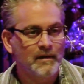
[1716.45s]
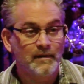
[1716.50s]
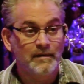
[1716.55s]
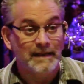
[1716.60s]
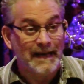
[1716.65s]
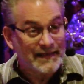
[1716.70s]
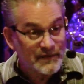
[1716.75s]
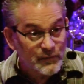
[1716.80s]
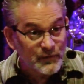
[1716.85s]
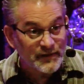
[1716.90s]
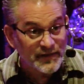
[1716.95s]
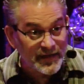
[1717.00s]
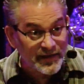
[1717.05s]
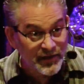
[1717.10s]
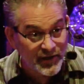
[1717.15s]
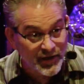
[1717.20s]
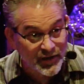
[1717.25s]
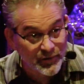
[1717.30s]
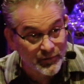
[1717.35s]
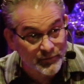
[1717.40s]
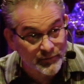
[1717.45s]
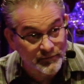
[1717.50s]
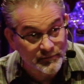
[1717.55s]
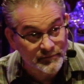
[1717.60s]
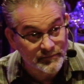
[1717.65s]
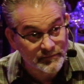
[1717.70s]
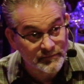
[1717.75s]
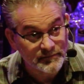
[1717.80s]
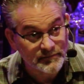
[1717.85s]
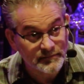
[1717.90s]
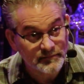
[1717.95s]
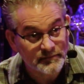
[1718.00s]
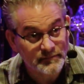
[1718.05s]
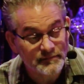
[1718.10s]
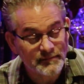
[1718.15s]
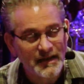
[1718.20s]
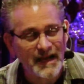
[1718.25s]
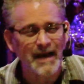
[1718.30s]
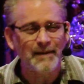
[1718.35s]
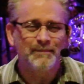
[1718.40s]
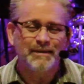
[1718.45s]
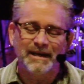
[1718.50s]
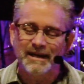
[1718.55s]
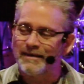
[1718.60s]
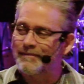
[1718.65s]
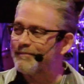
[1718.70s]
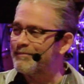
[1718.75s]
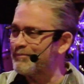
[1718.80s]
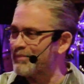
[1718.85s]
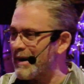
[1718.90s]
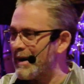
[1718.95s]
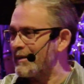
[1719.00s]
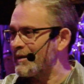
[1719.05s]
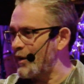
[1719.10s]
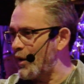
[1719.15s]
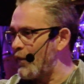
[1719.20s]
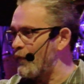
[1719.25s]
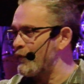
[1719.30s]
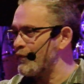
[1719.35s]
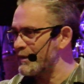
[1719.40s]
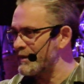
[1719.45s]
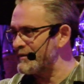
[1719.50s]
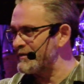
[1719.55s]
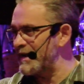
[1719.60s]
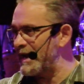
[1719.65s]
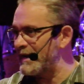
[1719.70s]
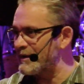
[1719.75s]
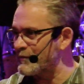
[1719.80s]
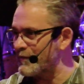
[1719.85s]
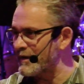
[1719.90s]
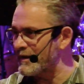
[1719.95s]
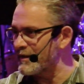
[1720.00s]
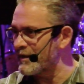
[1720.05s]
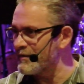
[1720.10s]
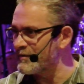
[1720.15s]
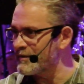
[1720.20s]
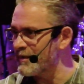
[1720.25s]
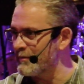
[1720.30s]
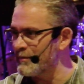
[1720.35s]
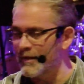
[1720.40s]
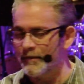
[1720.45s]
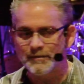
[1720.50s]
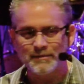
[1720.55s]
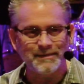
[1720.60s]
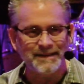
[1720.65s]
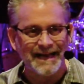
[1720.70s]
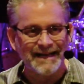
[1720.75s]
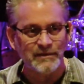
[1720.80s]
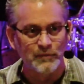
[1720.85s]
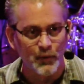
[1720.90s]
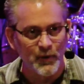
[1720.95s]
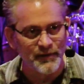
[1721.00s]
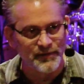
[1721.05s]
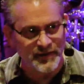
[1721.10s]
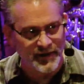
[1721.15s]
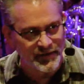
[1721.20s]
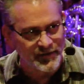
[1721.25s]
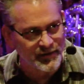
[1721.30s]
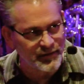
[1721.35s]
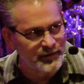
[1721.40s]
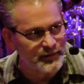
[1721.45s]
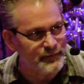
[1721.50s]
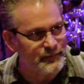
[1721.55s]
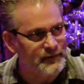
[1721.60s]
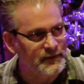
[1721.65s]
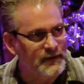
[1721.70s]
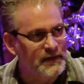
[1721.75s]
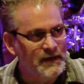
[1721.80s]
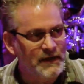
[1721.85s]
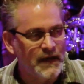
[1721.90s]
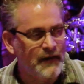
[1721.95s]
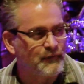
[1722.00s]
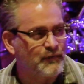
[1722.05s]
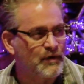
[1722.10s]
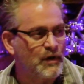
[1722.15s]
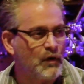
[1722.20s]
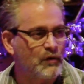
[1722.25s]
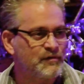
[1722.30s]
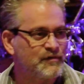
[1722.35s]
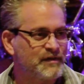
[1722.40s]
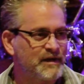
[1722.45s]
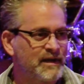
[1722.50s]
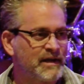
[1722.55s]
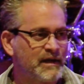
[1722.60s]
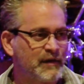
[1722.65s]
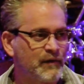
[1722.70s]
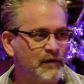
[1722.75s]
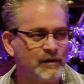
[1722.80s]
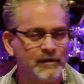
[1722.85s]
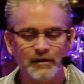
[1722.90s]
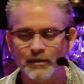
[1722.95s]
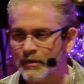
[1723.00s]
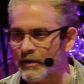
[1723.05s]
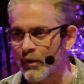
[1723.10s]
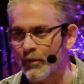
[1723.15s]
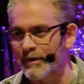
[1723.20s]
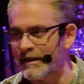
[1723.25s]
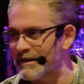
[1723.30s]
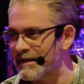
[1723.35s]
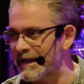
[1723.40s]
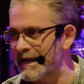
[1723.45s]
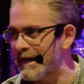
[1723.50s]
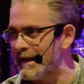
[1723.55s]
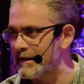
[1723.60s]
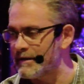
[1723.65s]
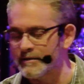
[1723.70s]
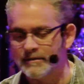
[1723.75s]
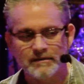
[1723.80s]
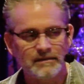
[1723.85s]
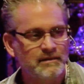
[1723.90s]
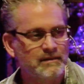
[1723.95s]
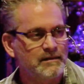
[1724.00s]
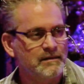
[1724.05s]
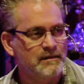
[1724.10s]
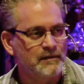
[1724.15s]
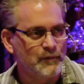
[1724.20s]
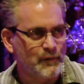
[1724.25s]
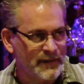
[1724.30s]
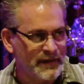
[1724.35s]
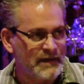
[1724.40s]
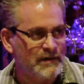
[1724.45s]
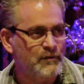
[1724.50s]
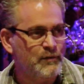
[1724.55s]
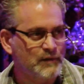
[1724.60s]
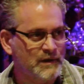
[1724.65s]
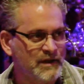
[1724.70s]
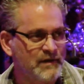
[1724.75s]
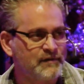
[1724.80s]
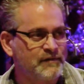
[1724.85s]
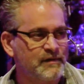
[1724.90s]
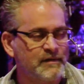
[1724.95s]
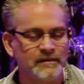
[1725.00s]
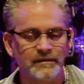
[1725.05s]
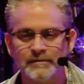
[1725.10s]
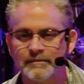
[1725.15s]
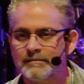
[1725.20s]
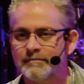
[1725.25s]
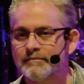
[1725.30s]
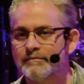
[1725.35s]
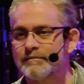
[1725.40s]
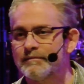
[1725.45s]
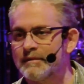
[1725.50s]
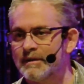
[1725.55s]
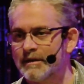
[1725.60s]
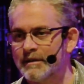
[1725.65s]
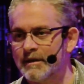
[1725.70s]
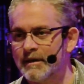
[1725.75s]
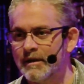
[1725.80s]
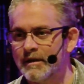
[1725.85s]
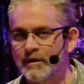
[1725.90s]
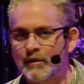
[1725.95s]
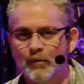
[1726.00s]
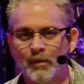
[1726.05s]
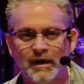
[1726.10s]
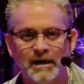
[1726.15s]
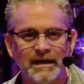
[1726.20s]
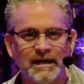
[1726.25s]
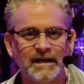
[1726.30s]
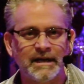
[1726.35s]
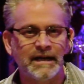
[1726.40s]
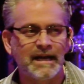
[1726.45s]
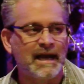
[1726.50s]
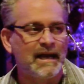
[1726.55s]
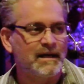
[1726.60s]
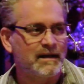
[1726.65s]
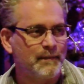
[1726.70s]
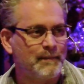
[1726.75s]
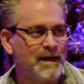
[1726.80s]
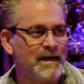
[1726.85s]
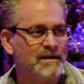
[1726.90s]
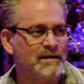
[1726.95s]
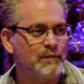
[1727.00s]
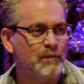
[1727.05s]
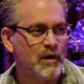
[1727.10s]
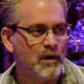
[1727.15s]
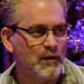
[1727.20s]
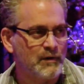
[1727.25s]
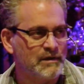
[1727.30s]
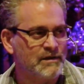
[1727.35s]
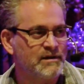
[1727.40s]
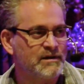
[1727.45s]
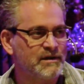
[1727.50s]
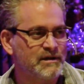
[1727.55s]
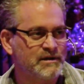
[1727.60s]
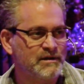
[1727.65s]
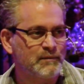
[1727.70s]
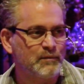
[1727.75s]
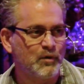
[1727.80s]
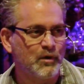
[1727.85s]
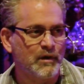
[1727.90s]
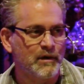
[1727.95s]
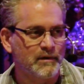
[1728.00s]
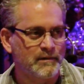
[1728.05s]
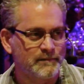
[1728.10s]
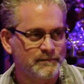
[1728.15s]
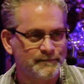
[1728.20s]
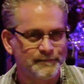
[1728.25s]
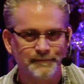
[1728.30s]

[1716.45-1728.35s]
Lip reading: That's what they do. I'm being probably over-exaggerating on some levels, but that's what they do. If you don't sit here, you don't get to eat. You eat, you listen. You want to eat again? Come back tomorrow, listen to some more.